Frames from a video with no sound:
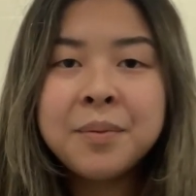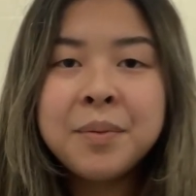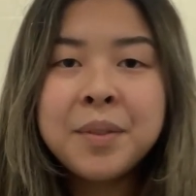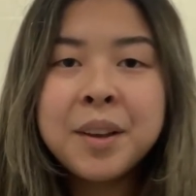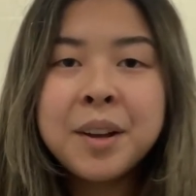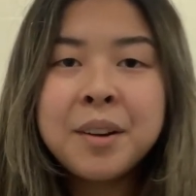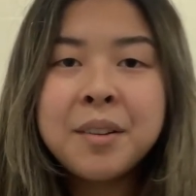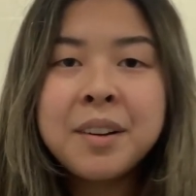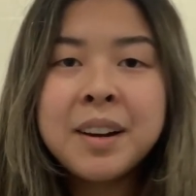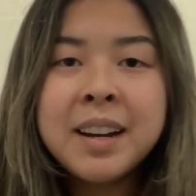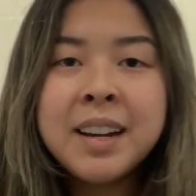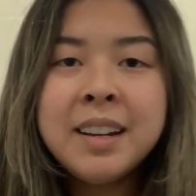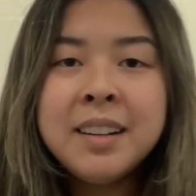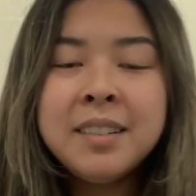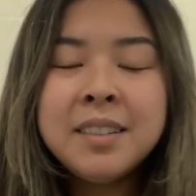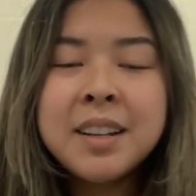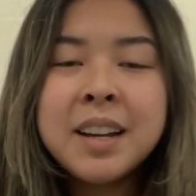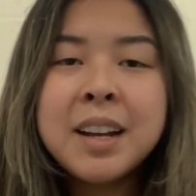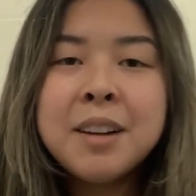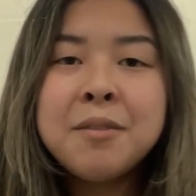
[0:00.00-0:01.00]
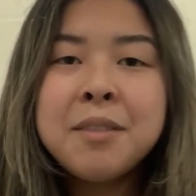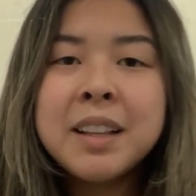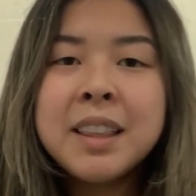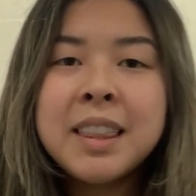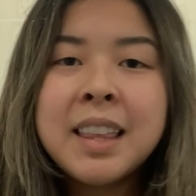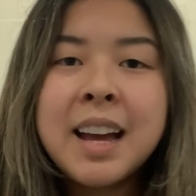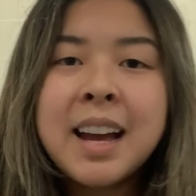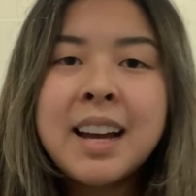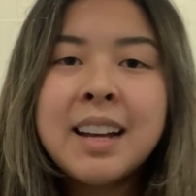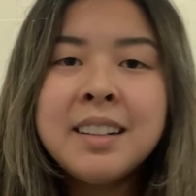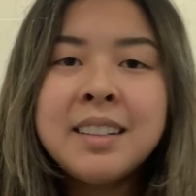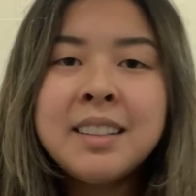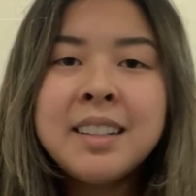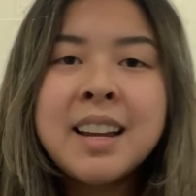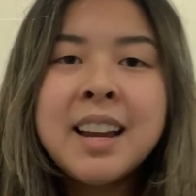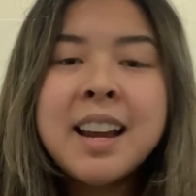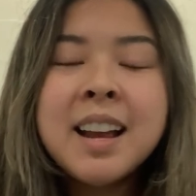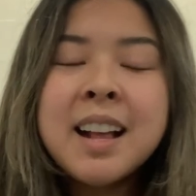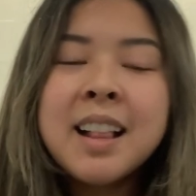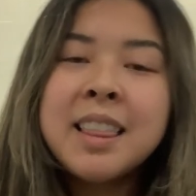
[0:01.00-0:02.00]
All right? And with that,
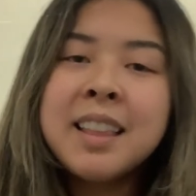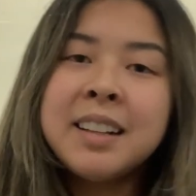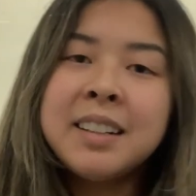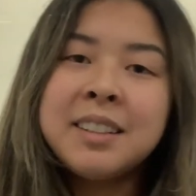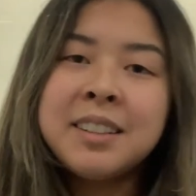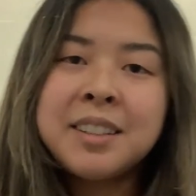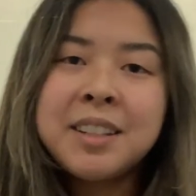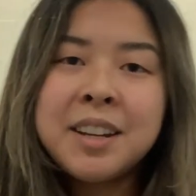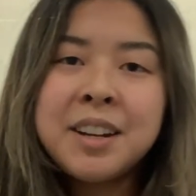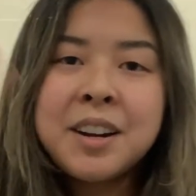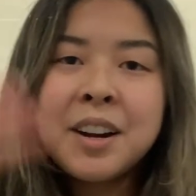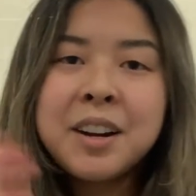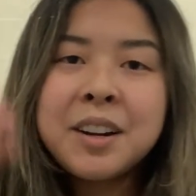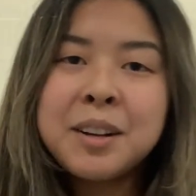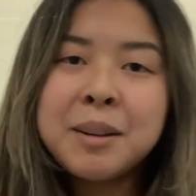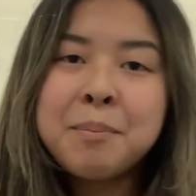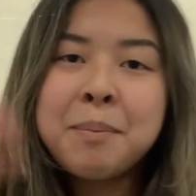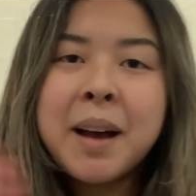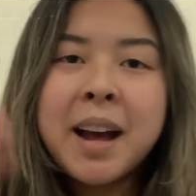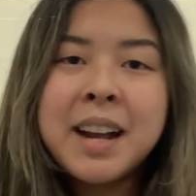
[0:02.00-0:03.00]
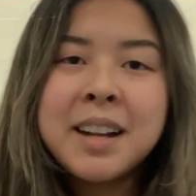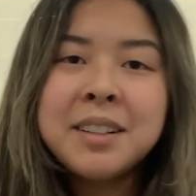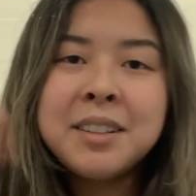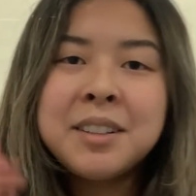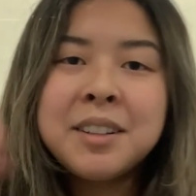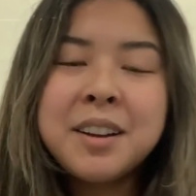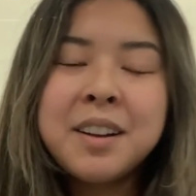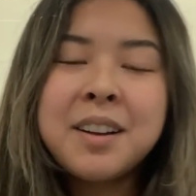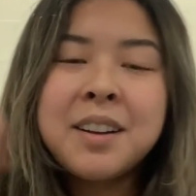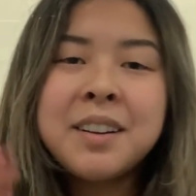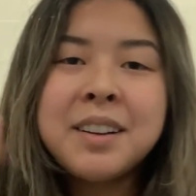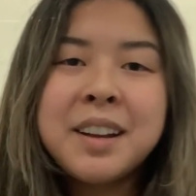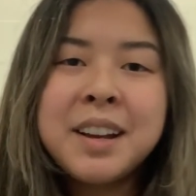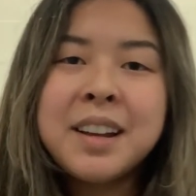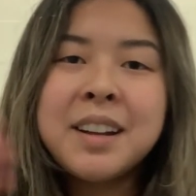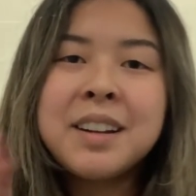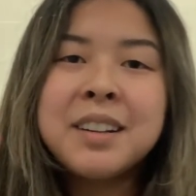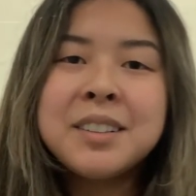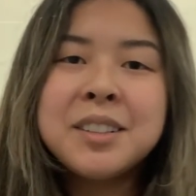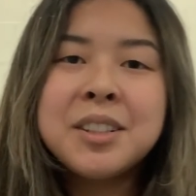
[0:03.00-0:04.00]
let's sing our goodbye song and
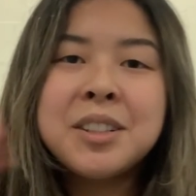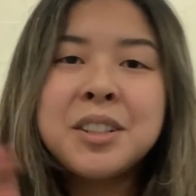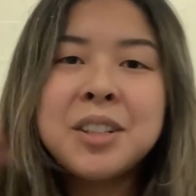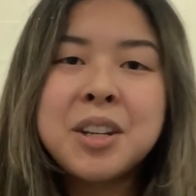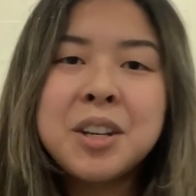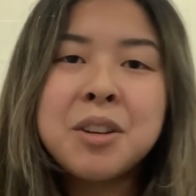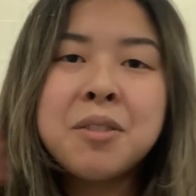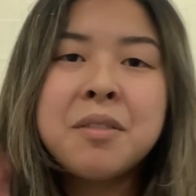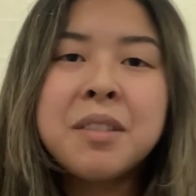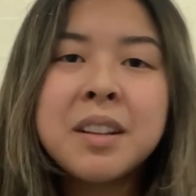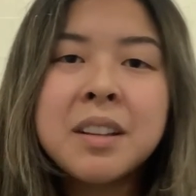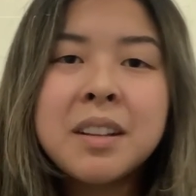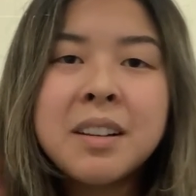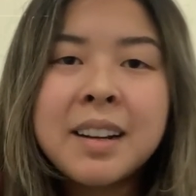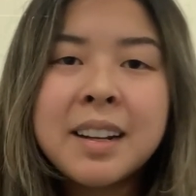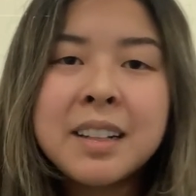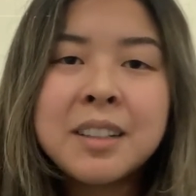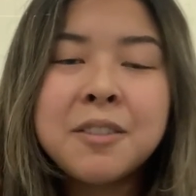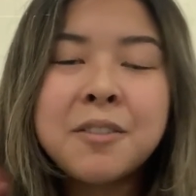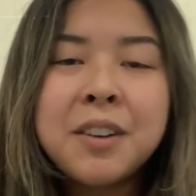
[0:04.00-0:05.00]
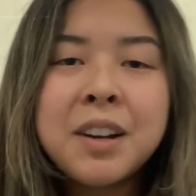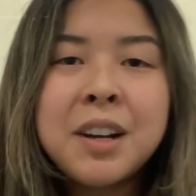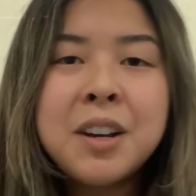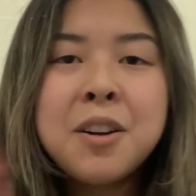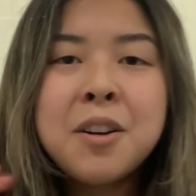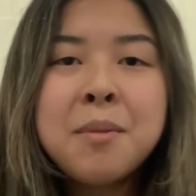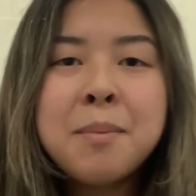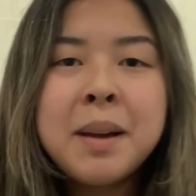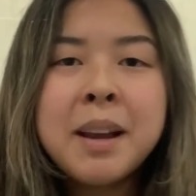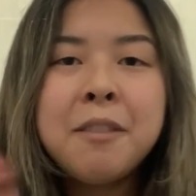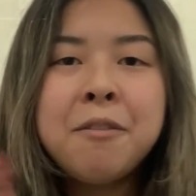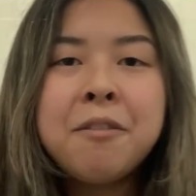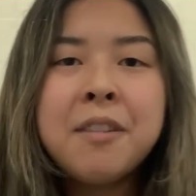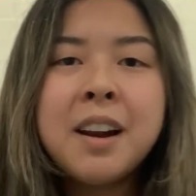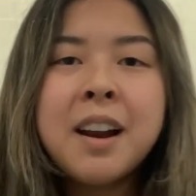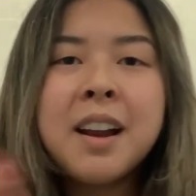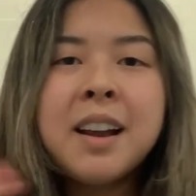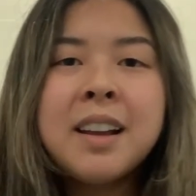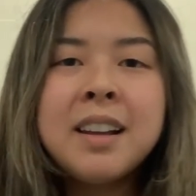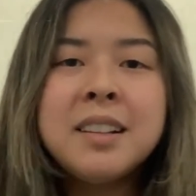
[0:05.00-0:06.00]
I'll see you in the next video, my
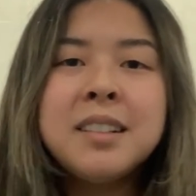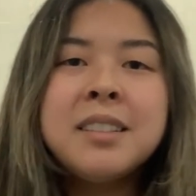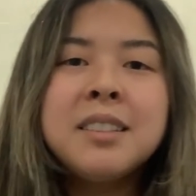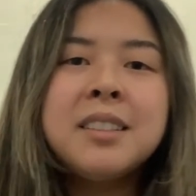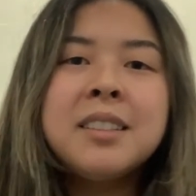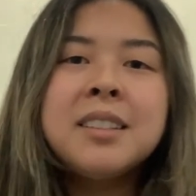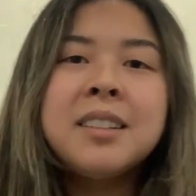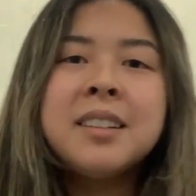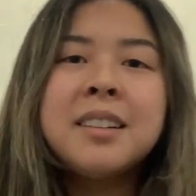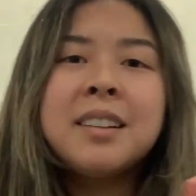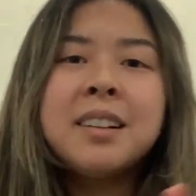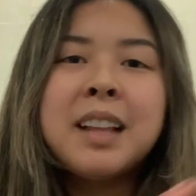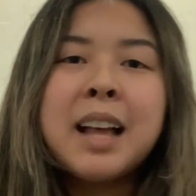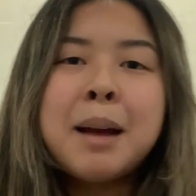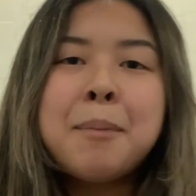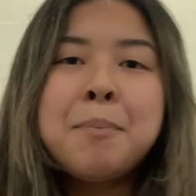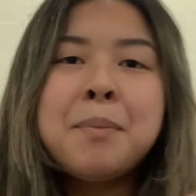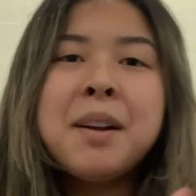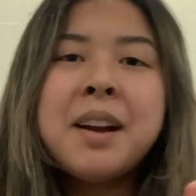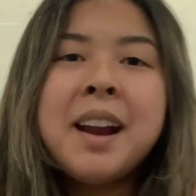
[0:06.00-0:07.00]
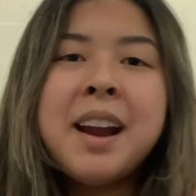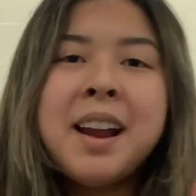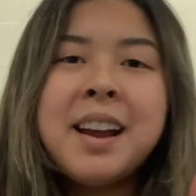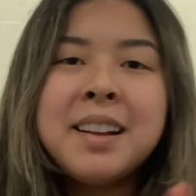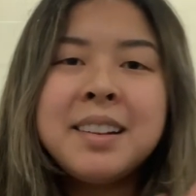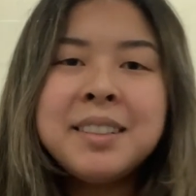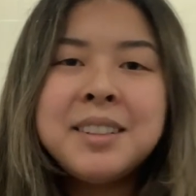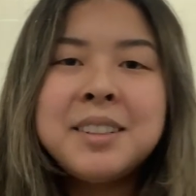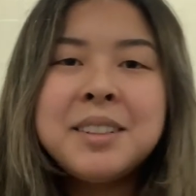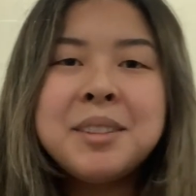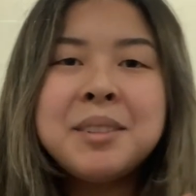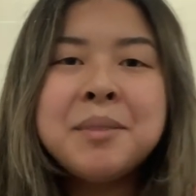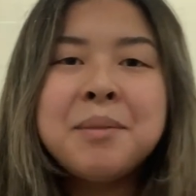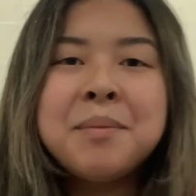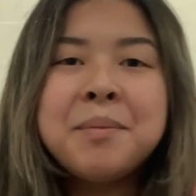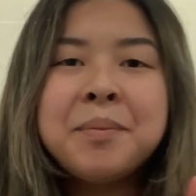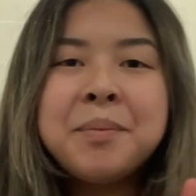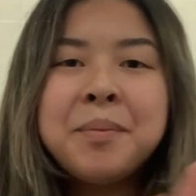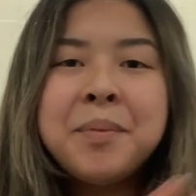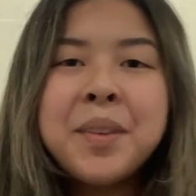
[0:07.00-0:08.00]
friends. Clap your
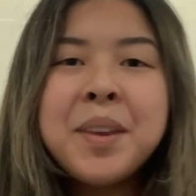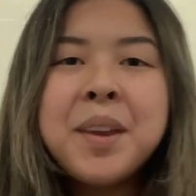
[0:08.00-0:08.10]
hands.